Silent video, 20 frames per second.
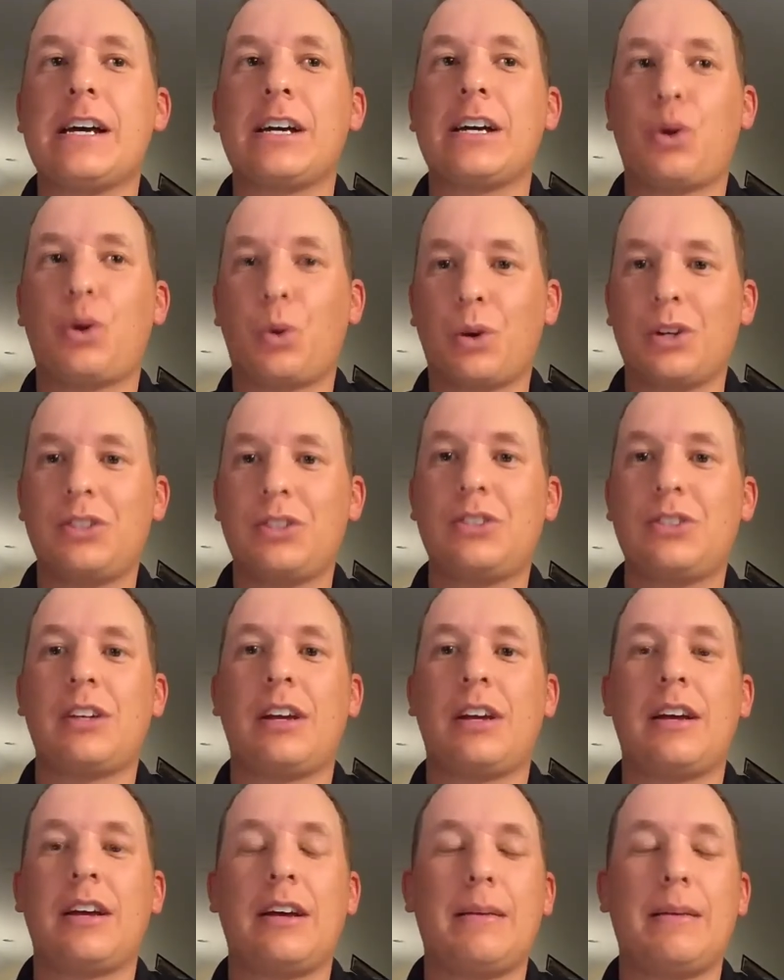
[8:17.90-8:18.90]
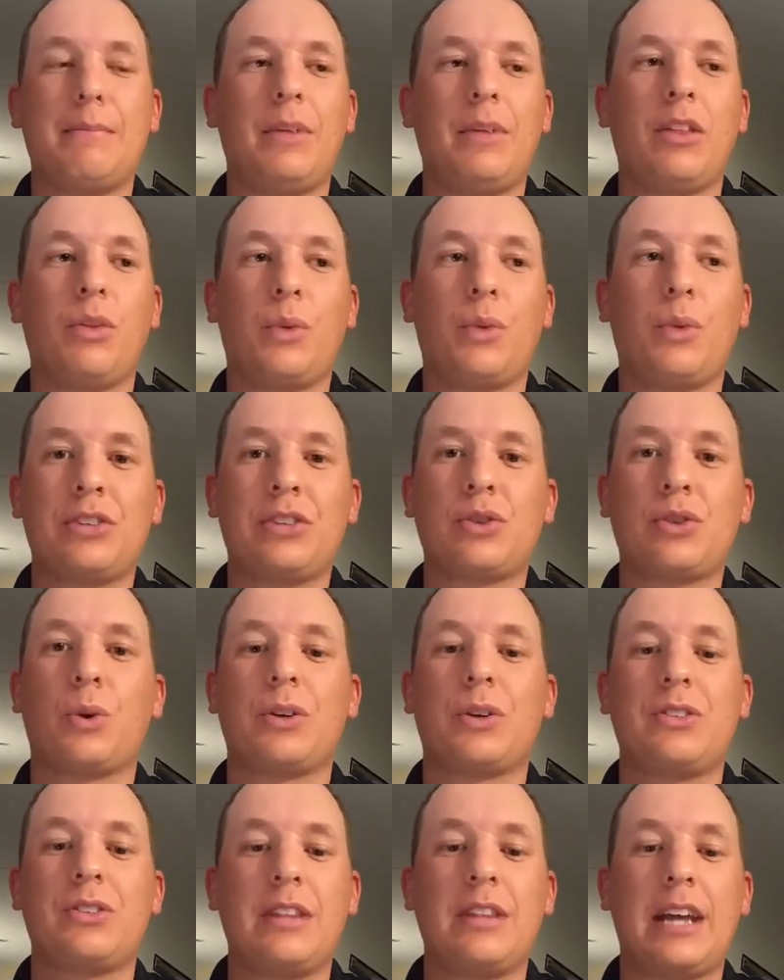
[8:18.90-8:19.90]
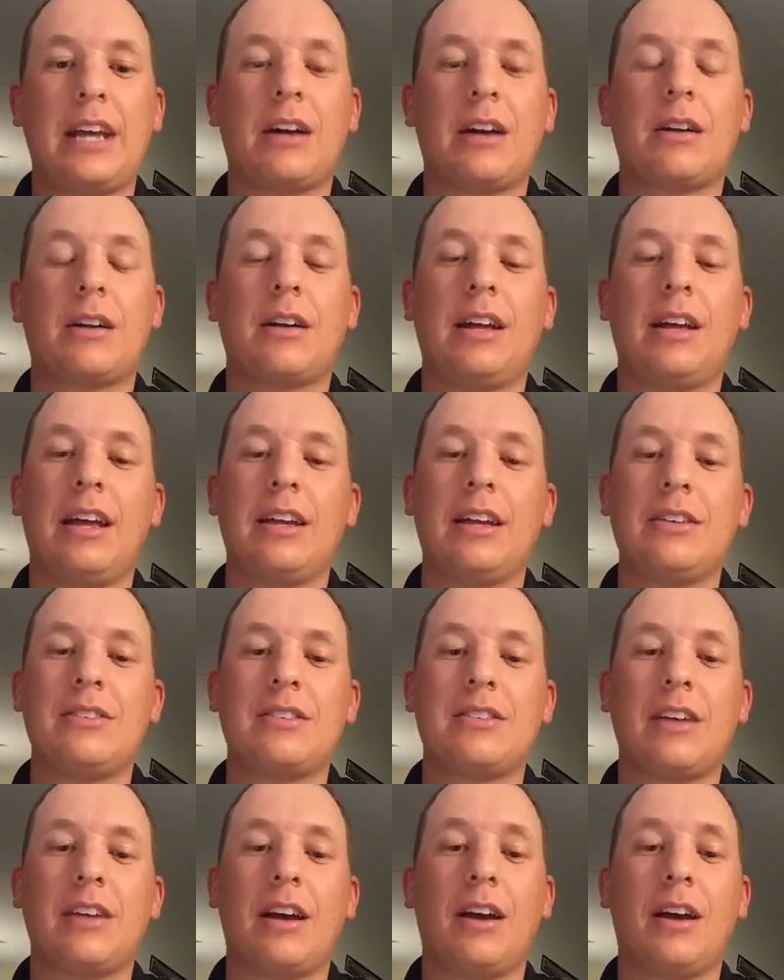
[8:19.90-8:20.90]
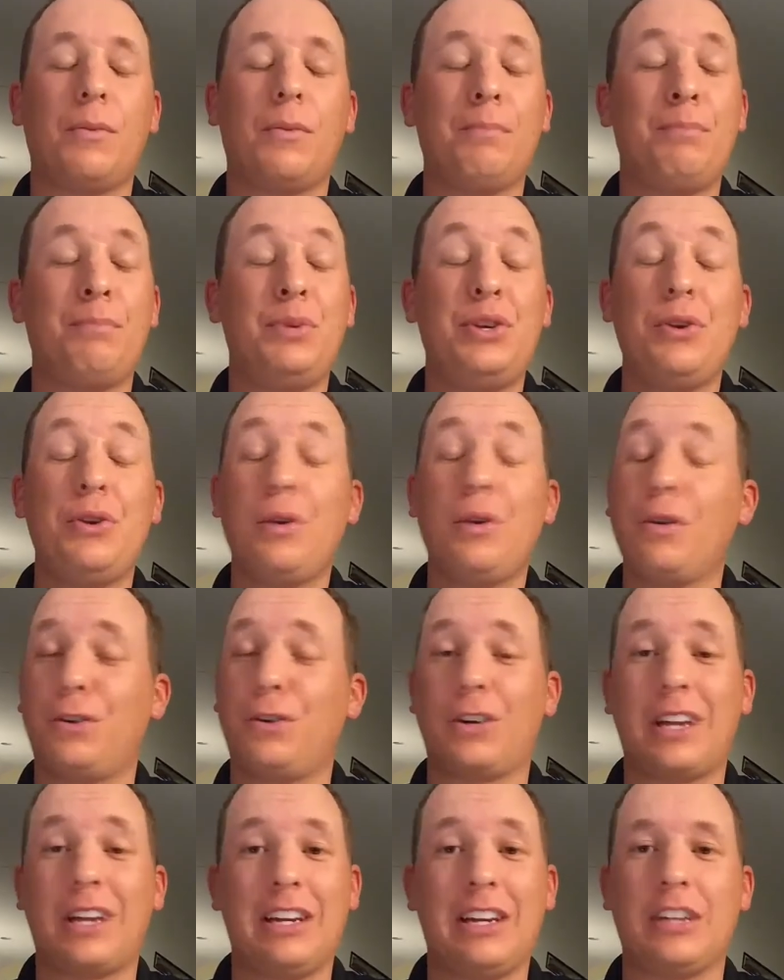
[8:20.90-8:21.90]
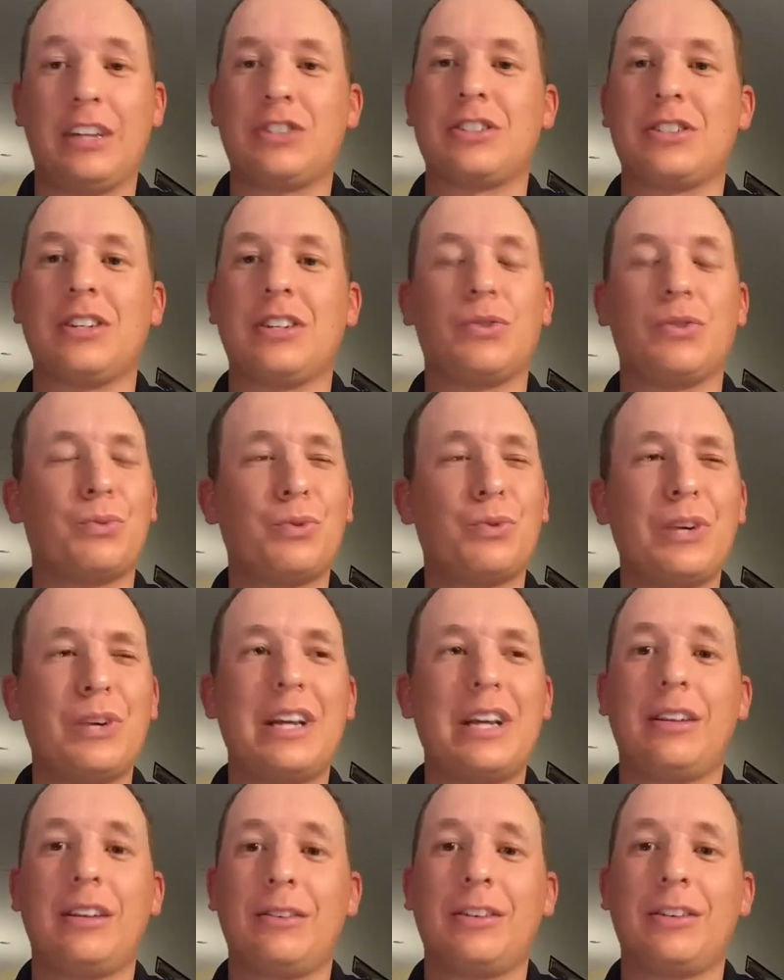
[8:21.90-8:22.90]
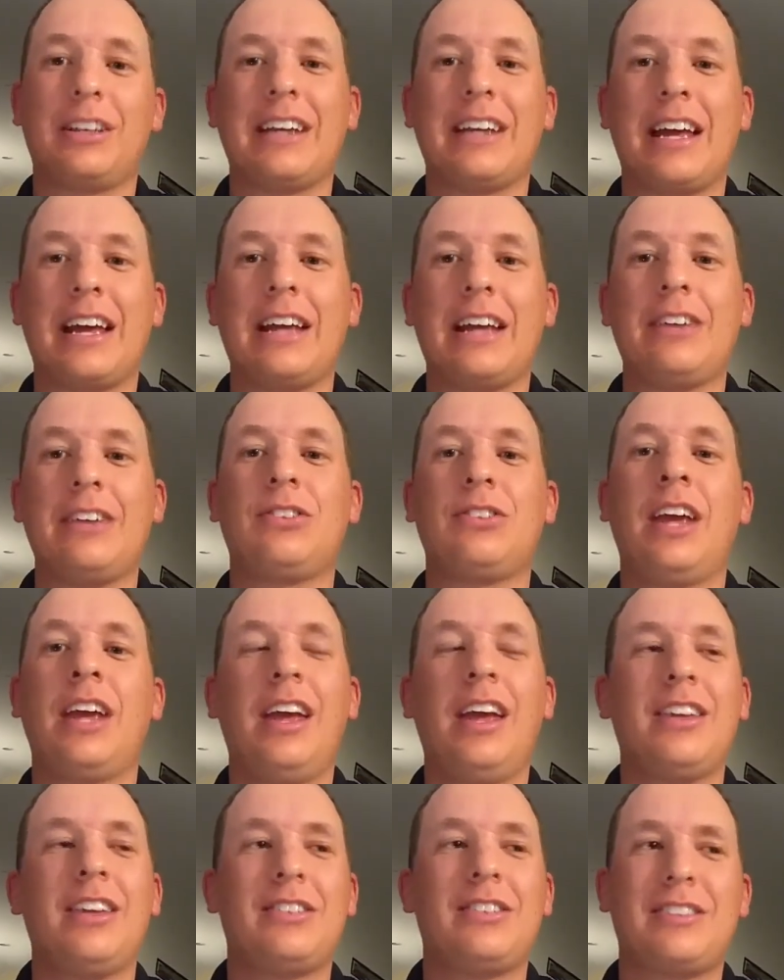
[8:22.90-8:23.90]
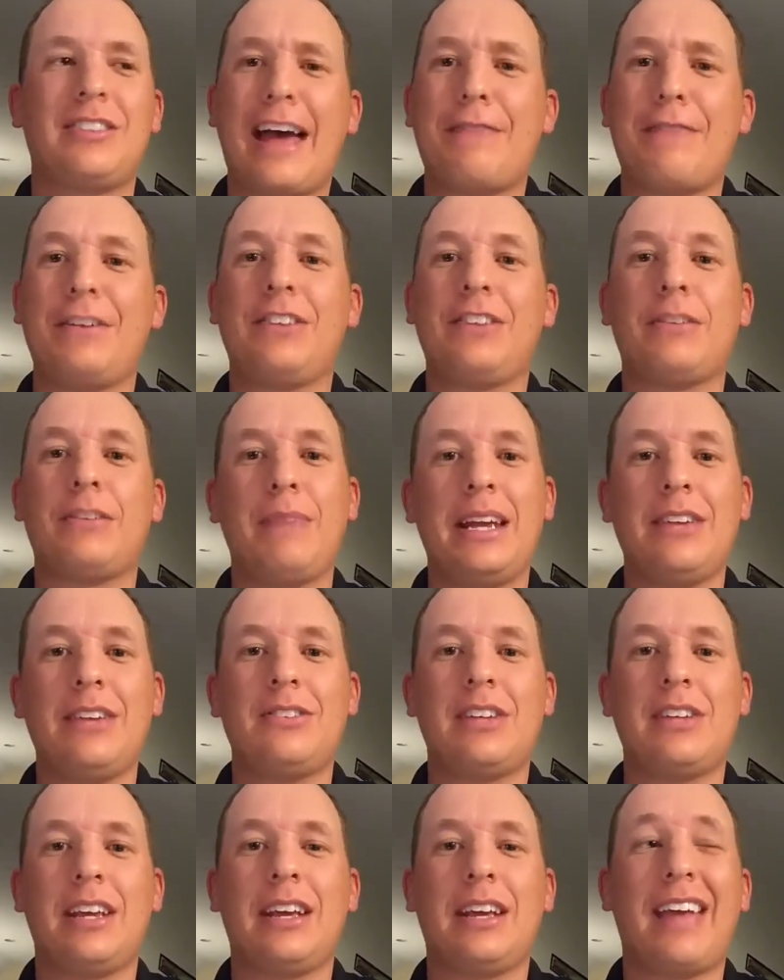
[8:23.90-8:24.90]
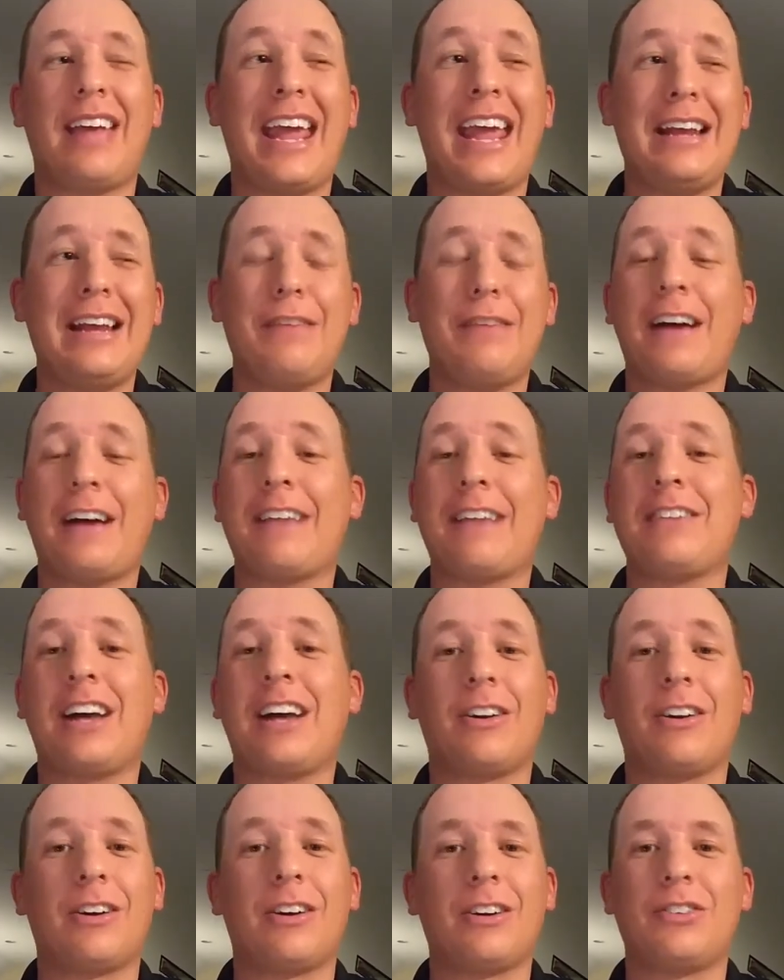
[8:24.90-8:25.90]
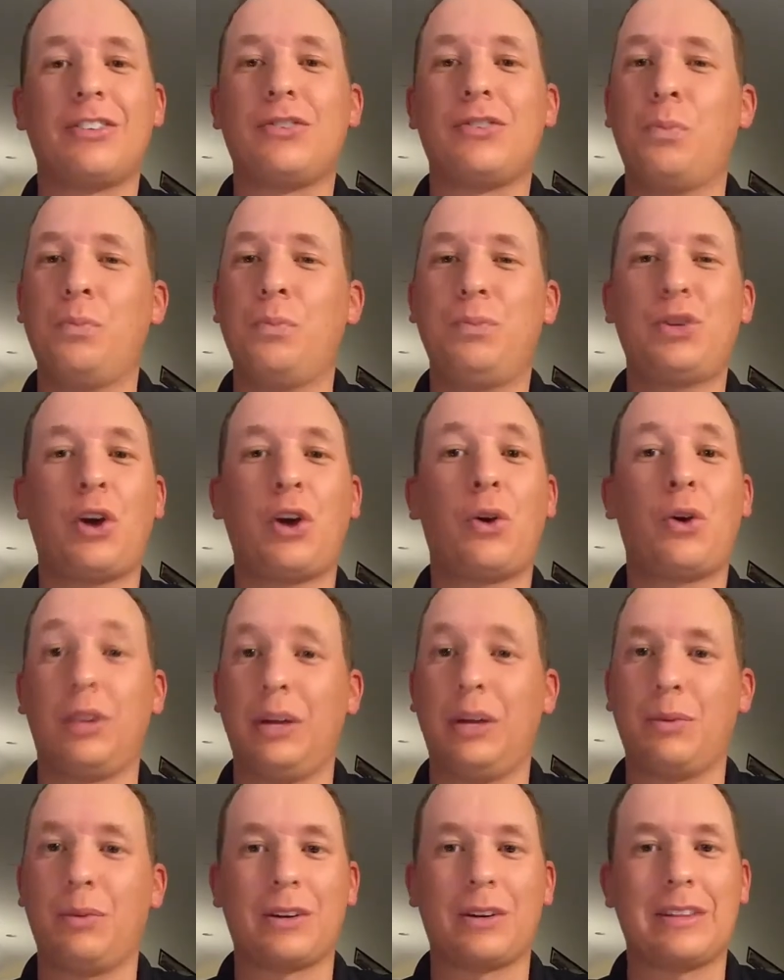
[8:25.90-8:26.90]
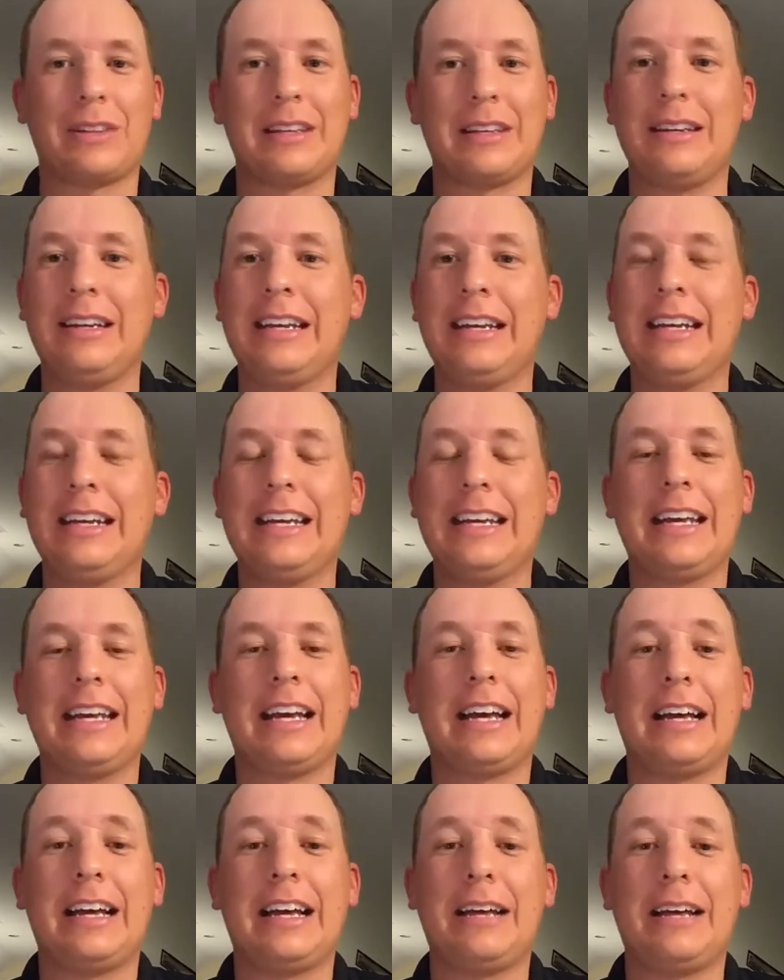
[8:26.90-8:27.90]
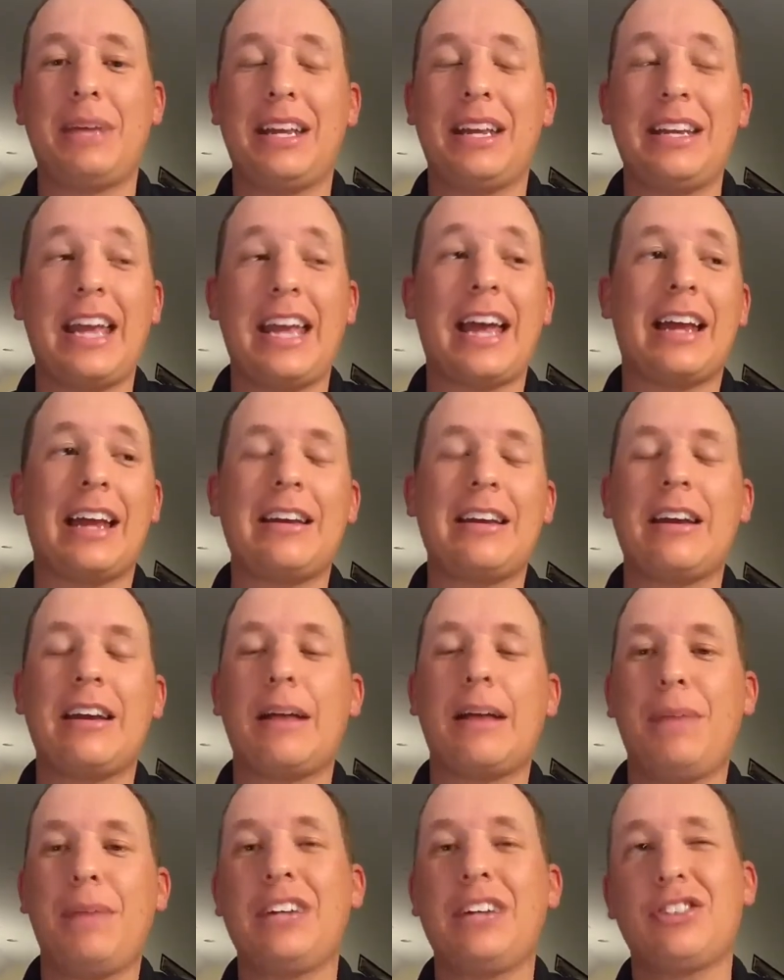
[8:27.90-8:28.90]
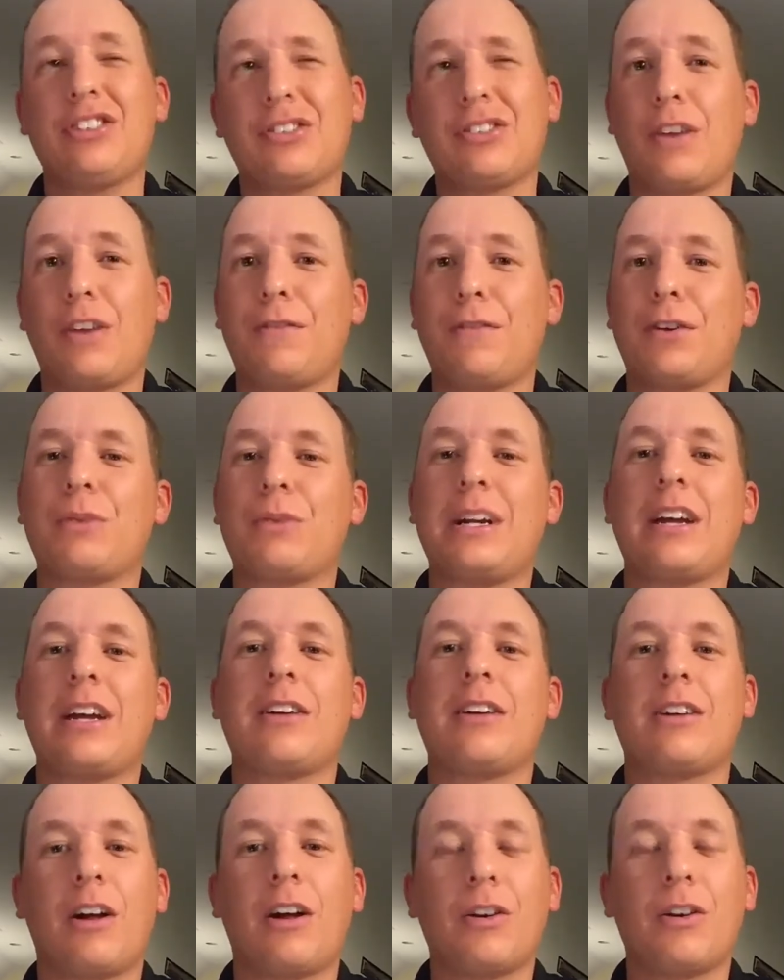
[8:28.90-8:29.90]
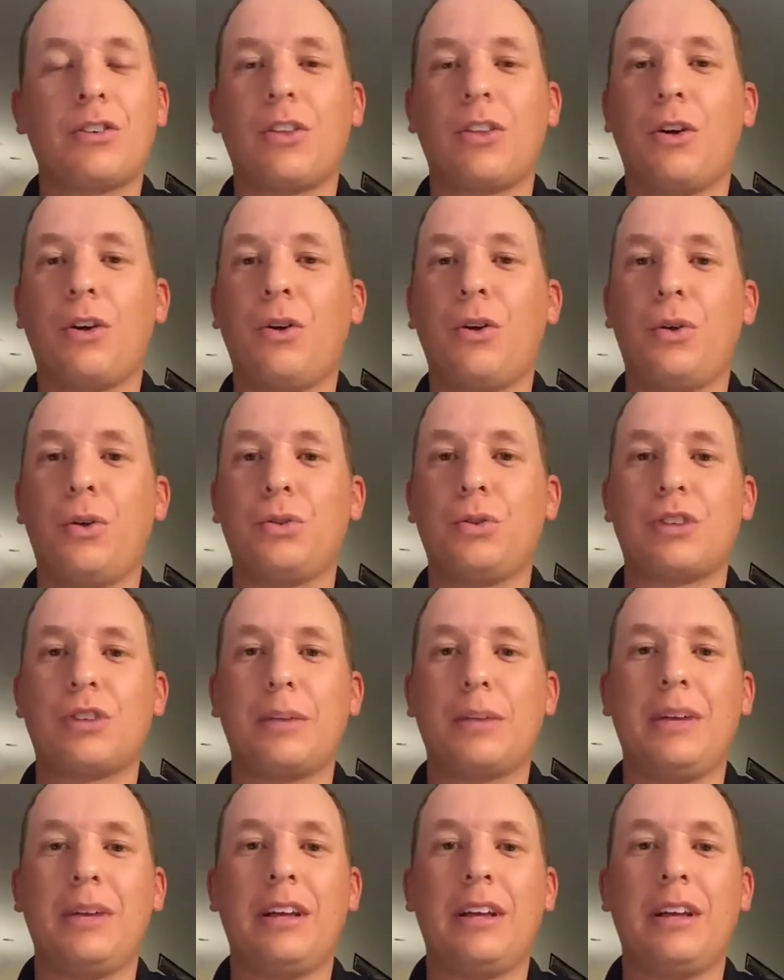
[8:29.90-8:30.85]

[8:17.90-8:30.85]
course, the West course there, and beautiful conditions, really, really nice. Staff is amazing, $85, totally worth it. And yeah, ended up being just over $300 the whole trip